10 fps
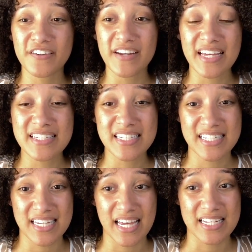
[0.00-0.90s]
and
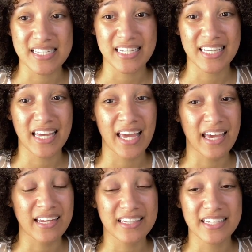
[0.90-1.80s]
success
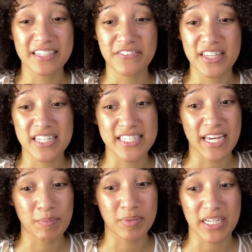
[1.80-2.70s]
can't live in the same
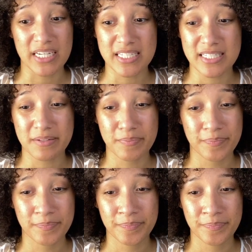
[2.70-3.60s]
place.
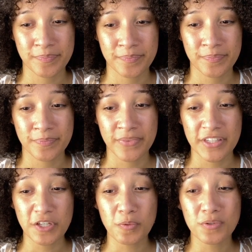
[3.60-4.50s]

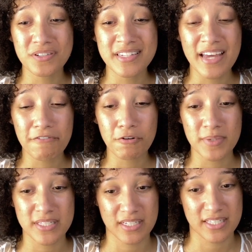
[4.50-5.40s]
You will never be
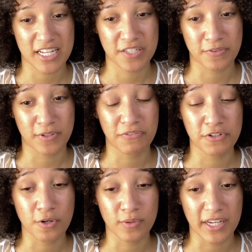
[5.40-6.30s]
successful if you
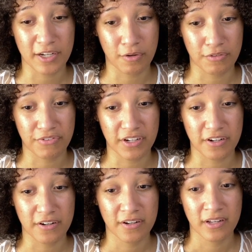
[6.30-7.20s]
don't let go of fear.
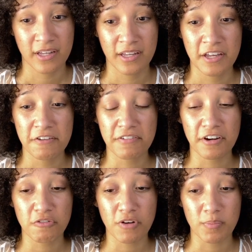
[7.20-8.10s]
Fear
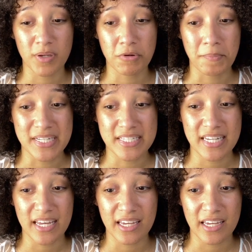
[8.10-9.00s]
of what people may
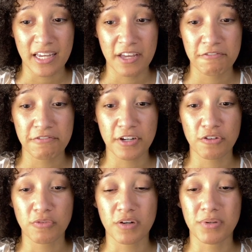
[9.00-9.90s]
say, fear of
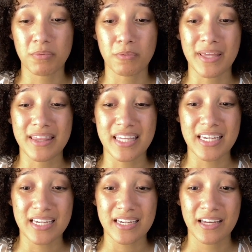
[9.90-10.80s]
what people may
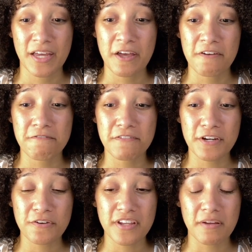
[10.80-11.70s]
think, fear
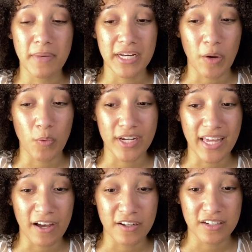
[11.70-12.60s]
that it may not work
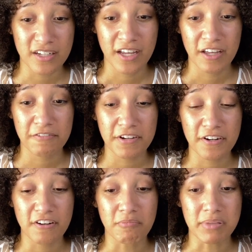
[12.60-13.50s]
out, fear
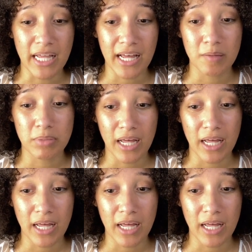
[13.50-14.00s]
of blah, blah,